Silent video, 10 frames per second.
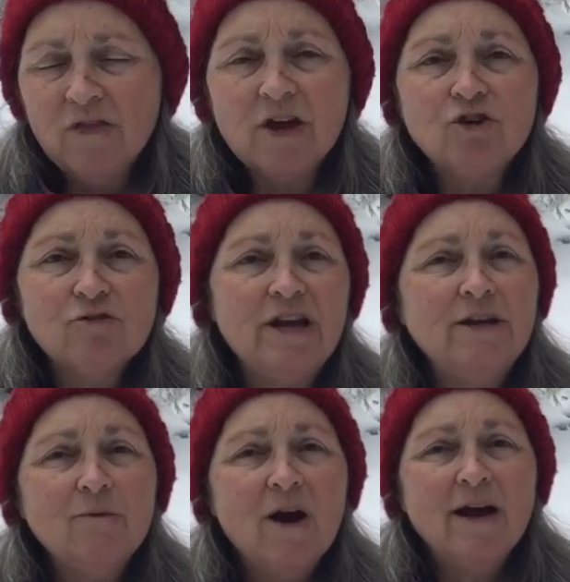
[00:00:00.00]

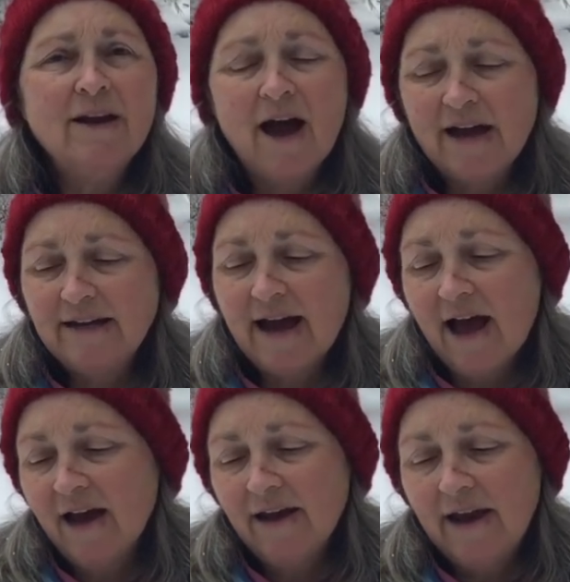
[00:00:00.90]
green one I
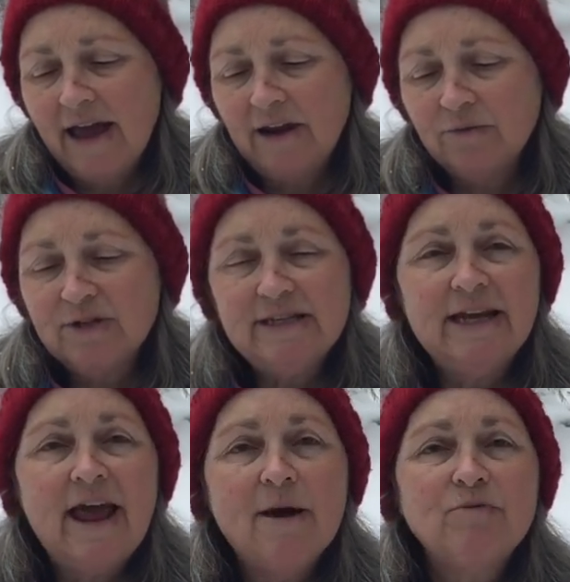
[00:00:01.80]
dyed, and it was
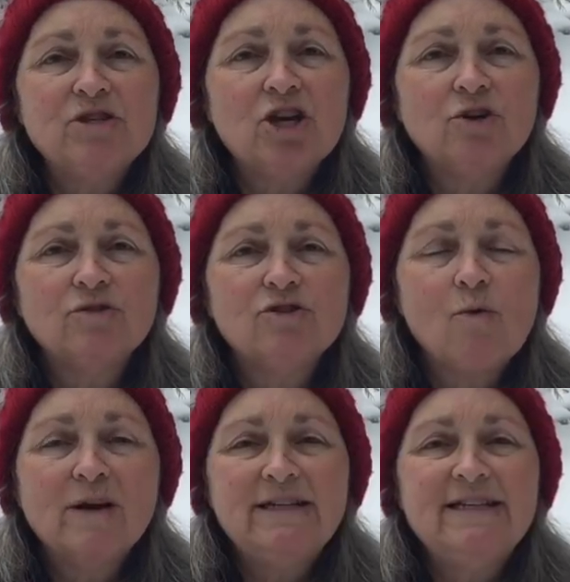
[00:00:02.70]
in episode
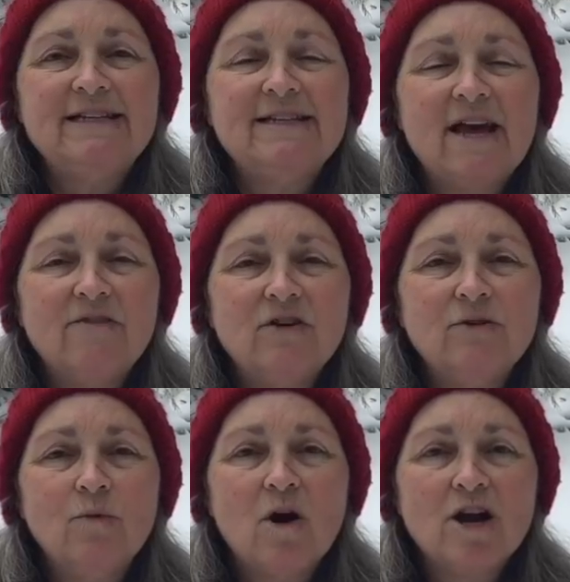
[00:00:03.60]

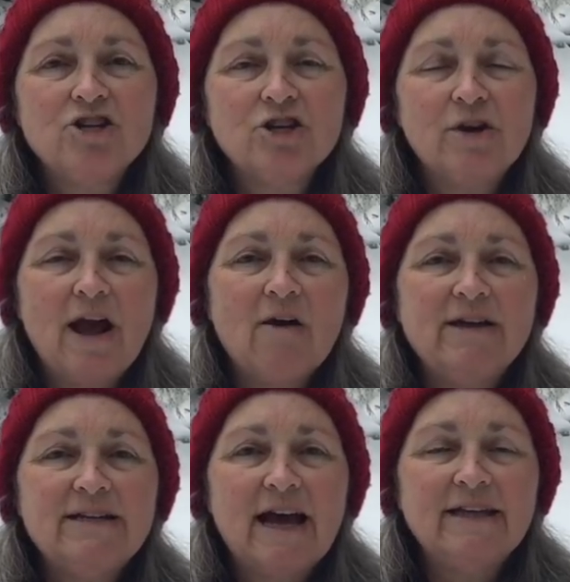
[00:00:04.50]
27 where I showed how
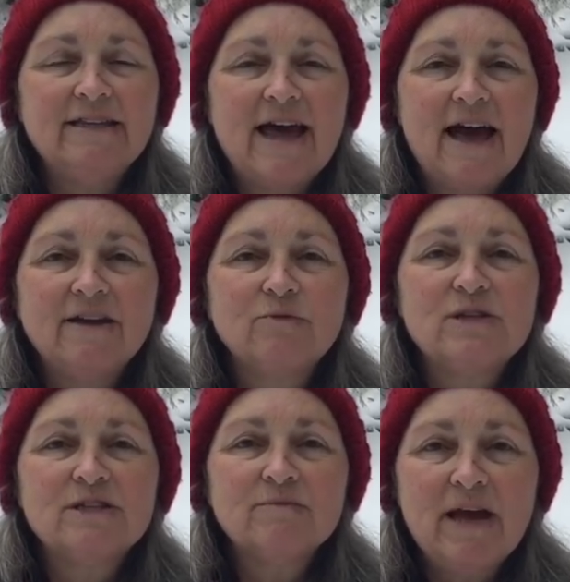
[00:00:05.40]
I dyed that
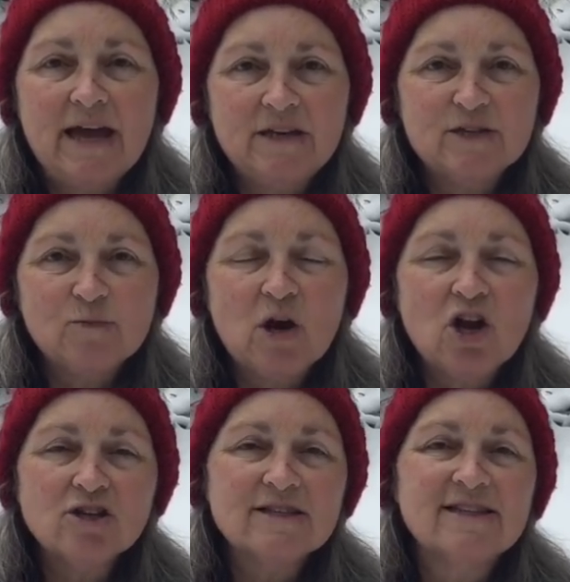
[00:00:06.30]
with some candy
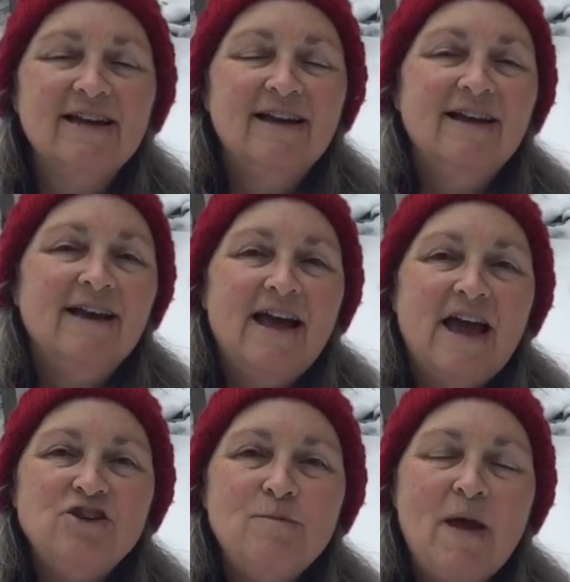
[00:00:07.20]
sprinkles.
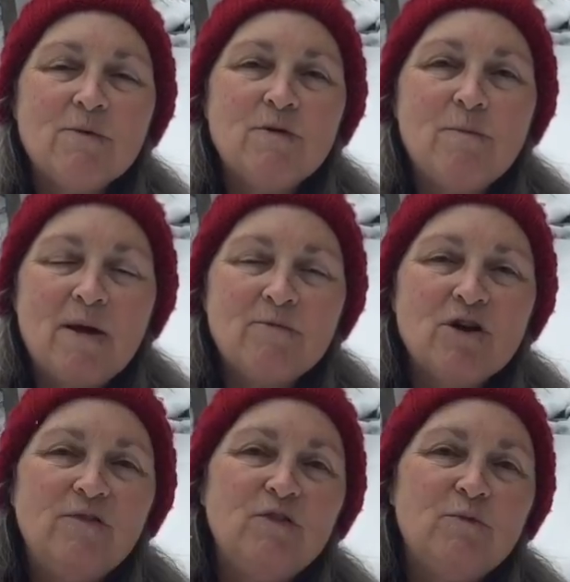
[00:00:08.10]
And you may remember,
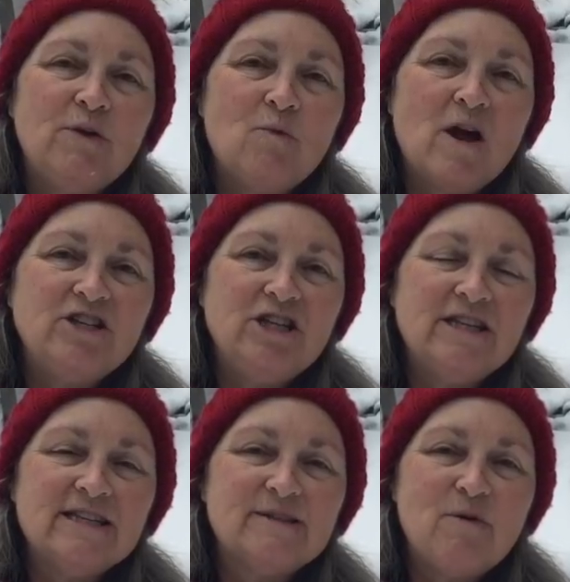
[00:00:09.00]
if you've been watching
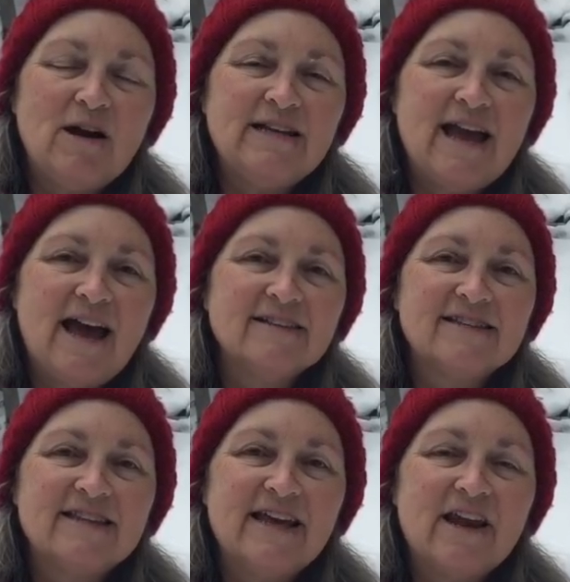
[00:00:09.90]
this
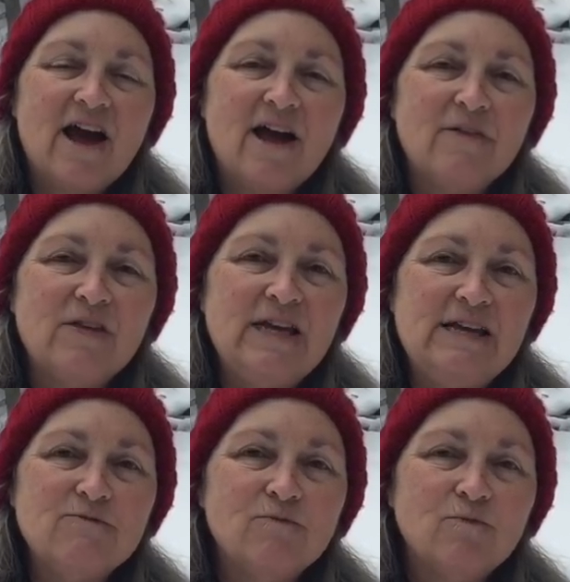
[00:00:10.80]
podcast, that
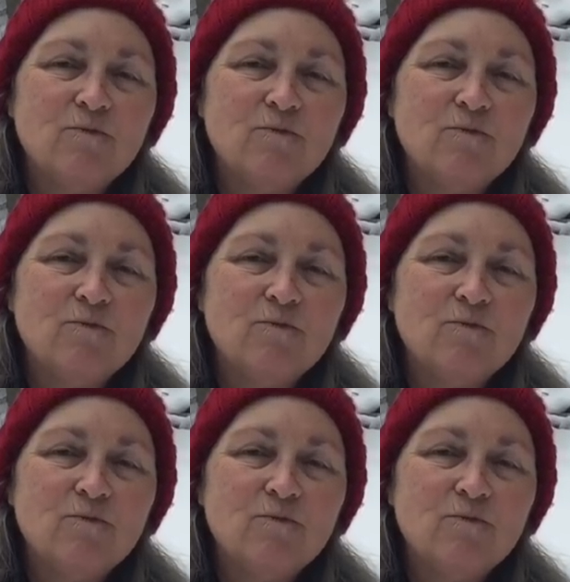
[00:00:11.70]
the